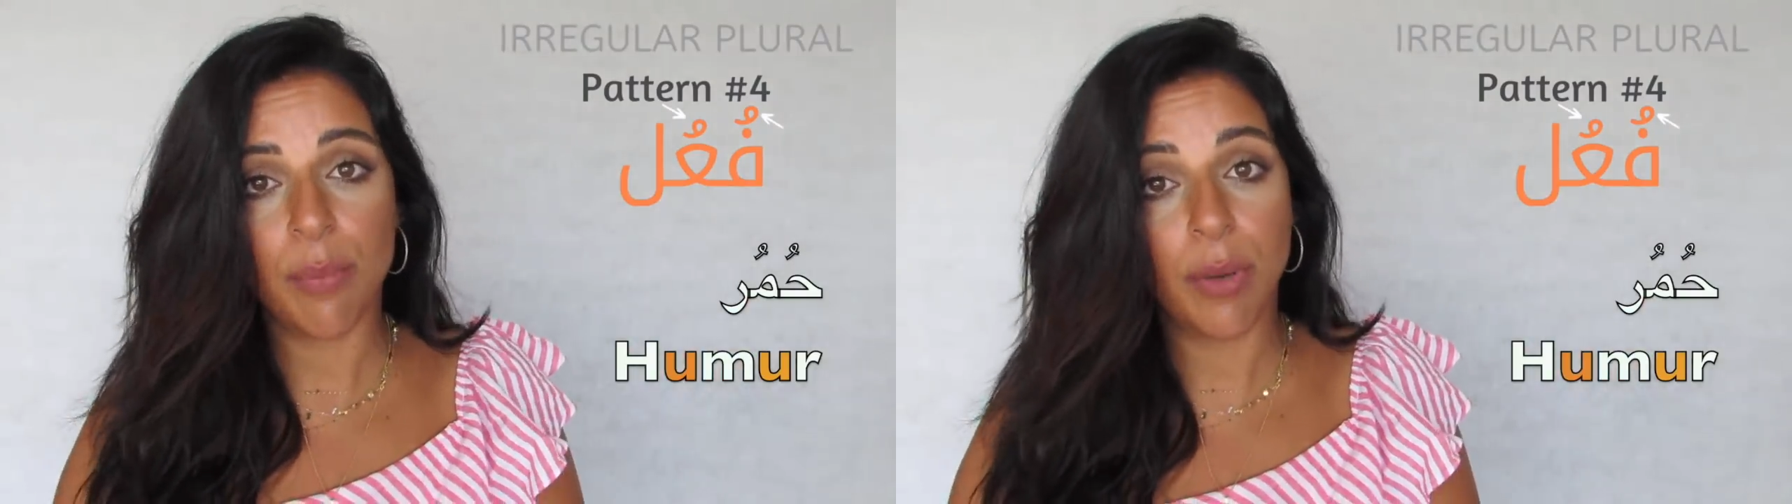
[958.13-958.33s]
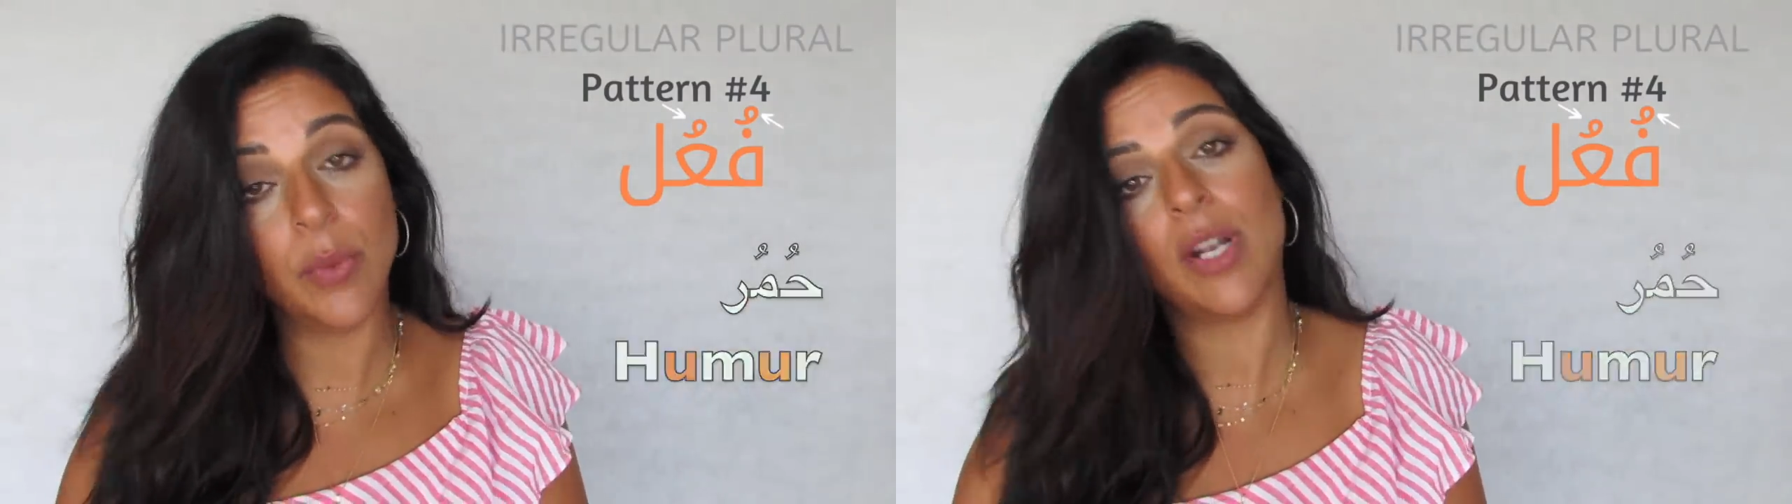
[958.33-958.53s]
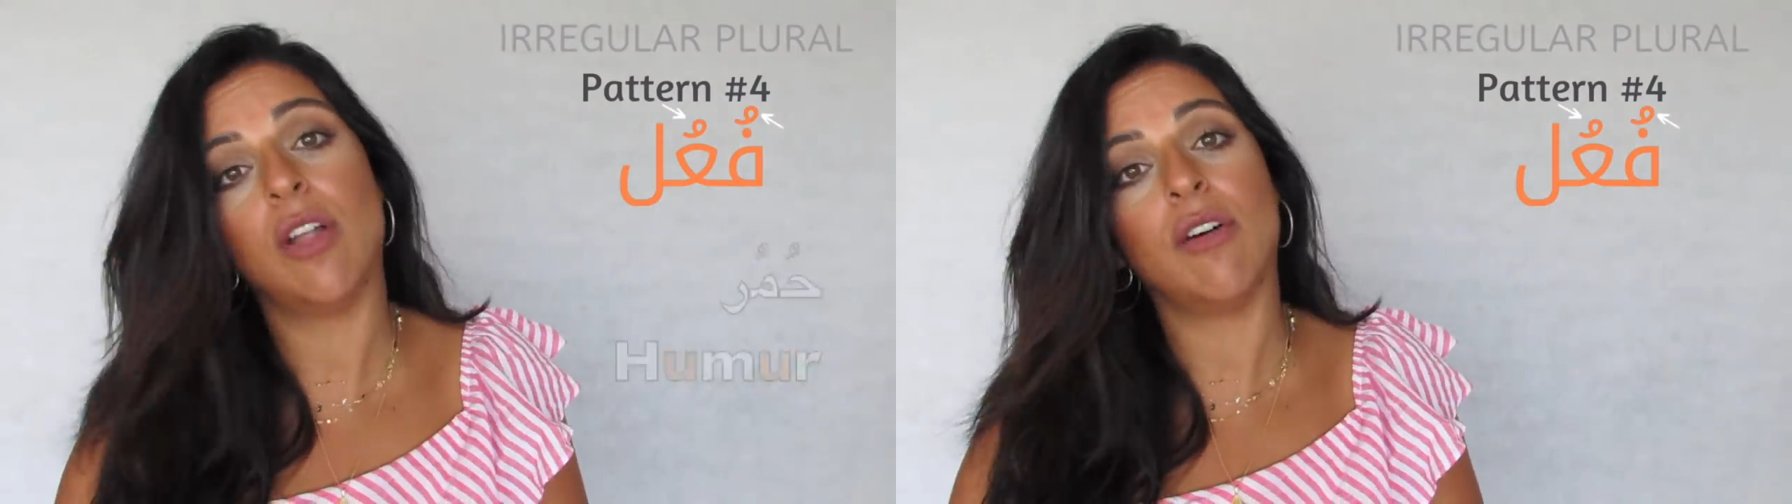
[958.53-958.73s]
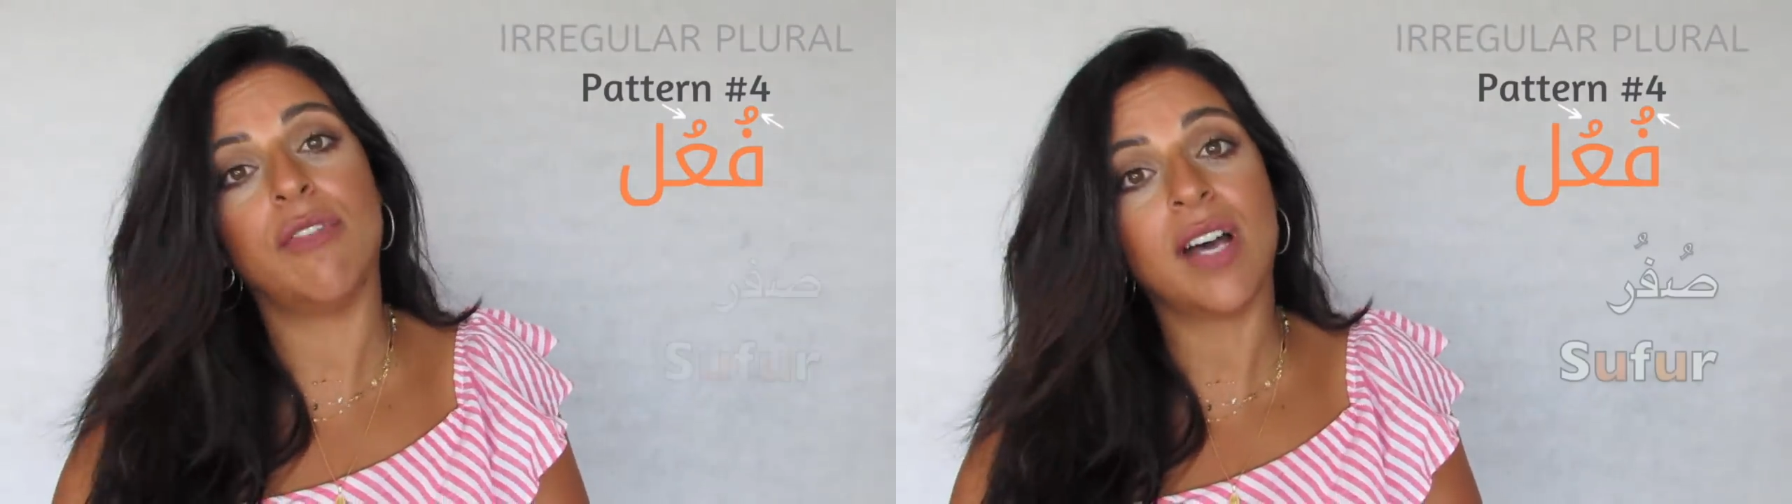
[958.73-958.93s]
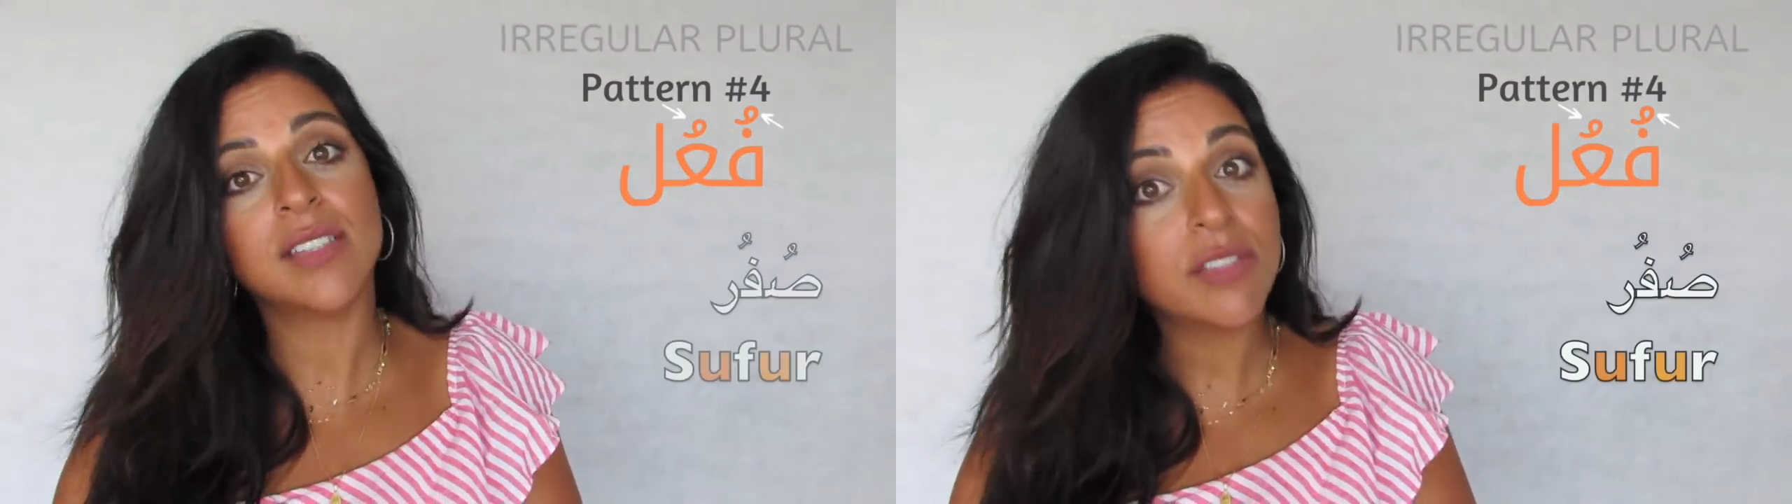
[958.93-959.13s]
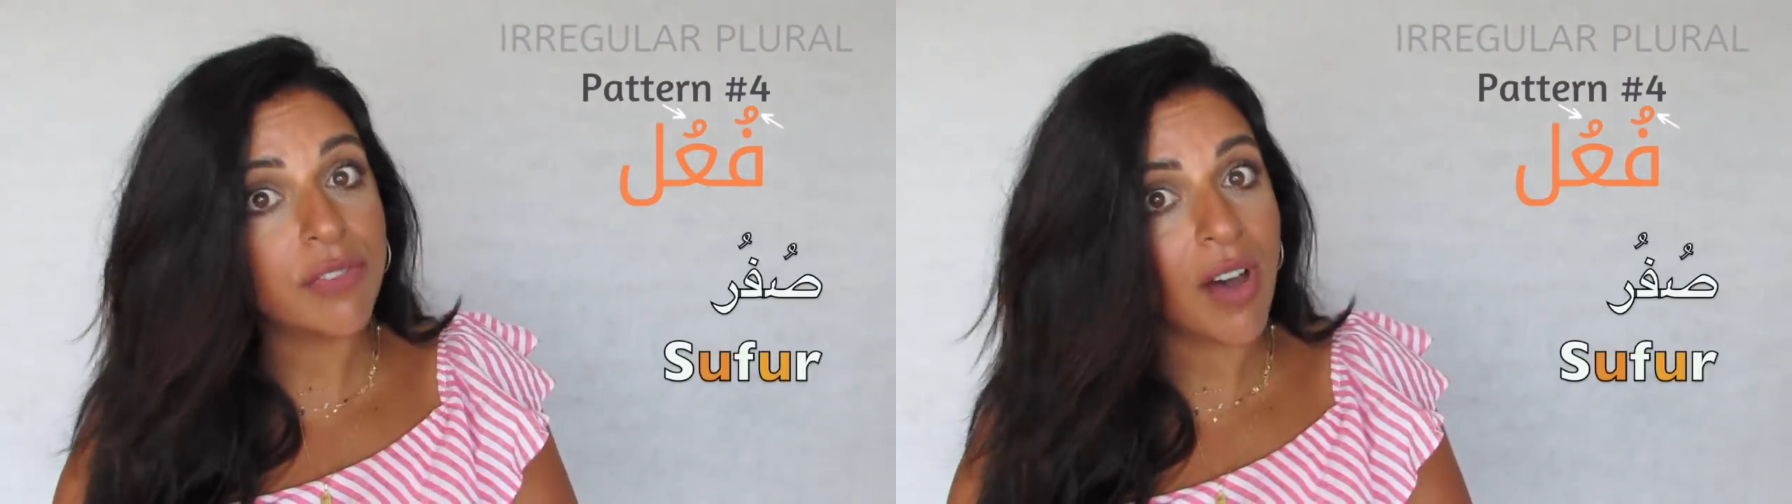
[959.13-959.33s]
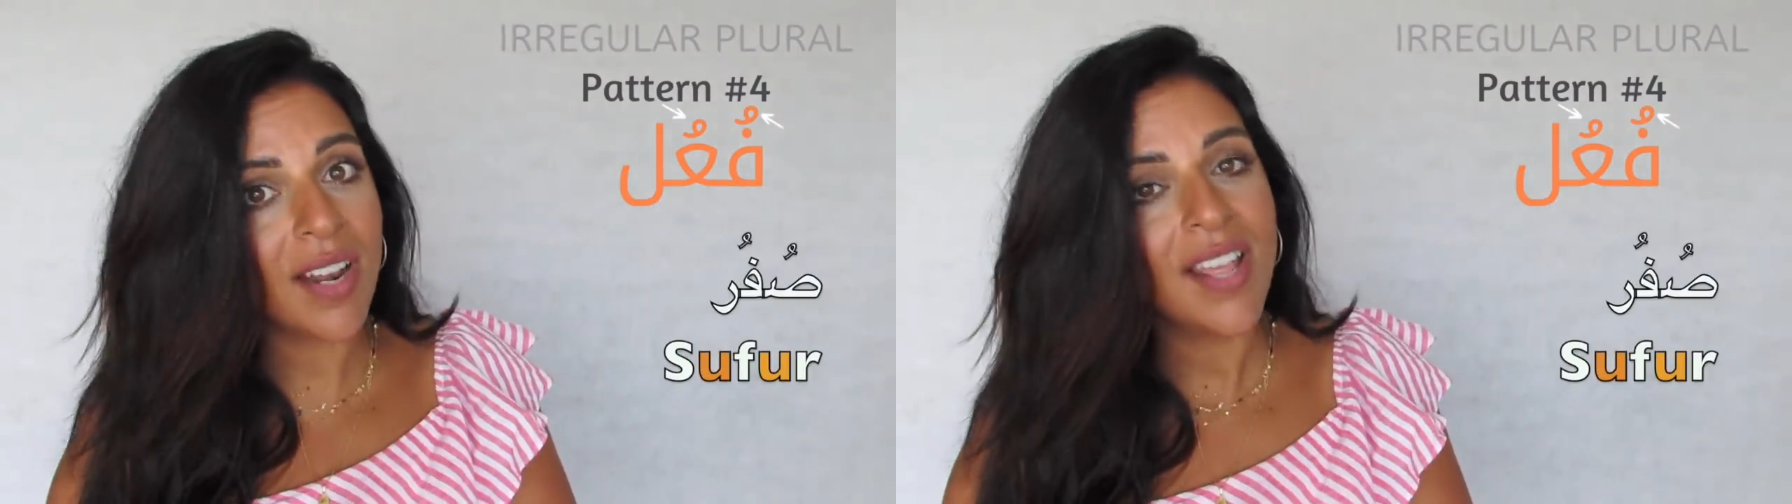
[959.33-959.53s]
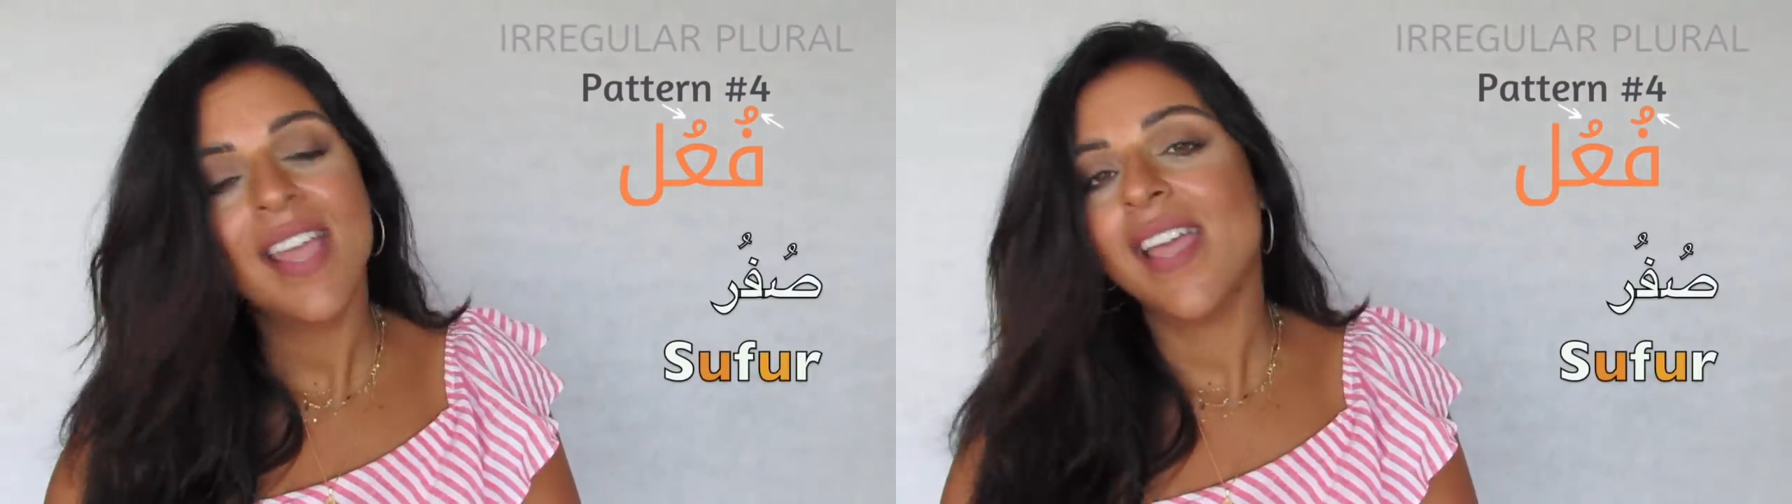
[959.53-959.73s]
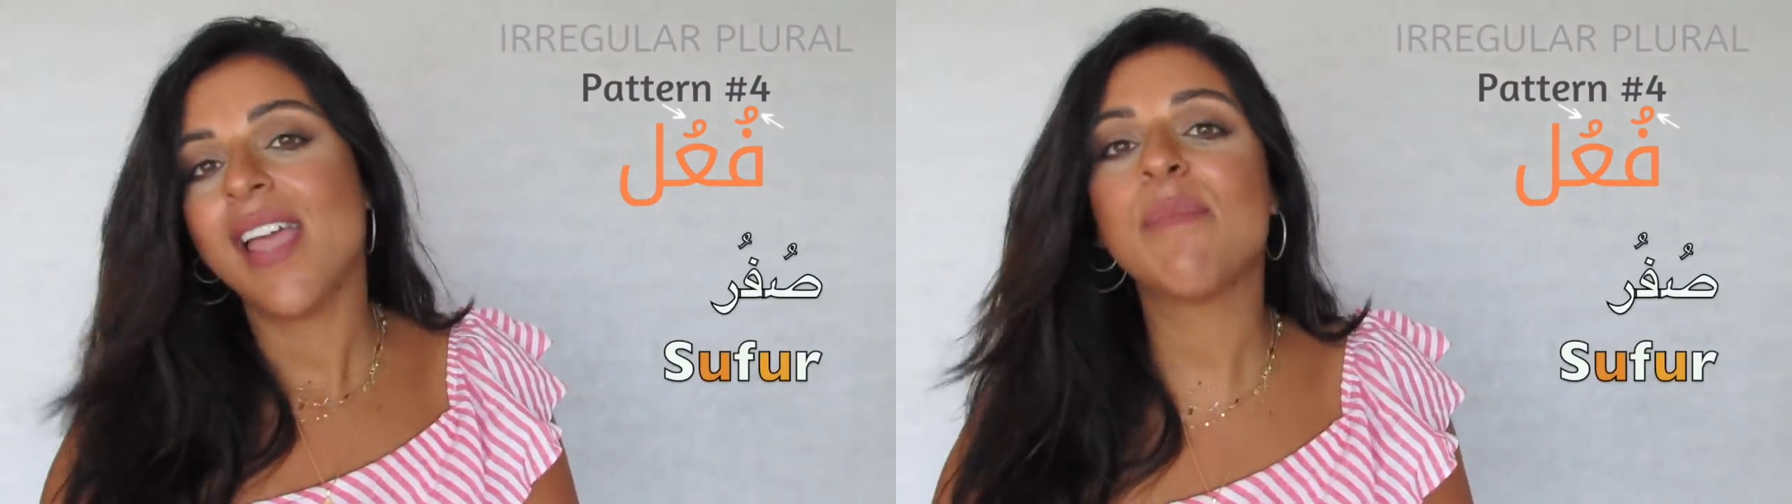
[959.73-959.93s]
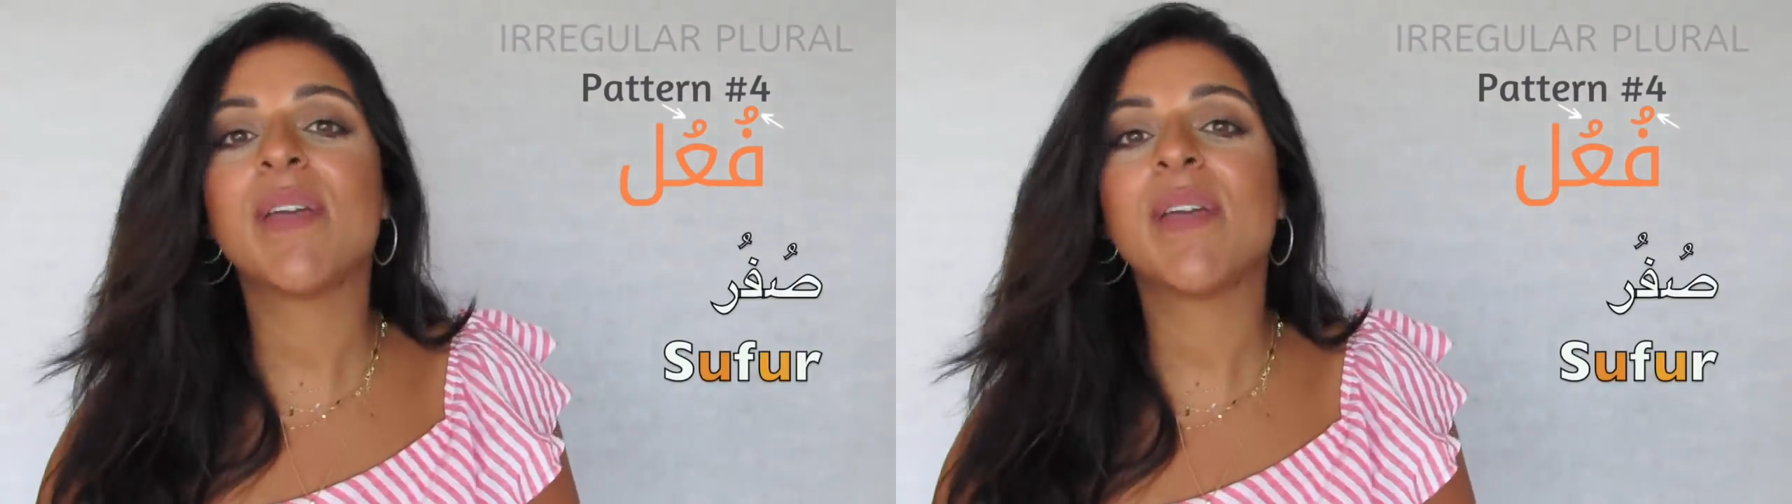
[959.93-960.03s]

plural of asfar, it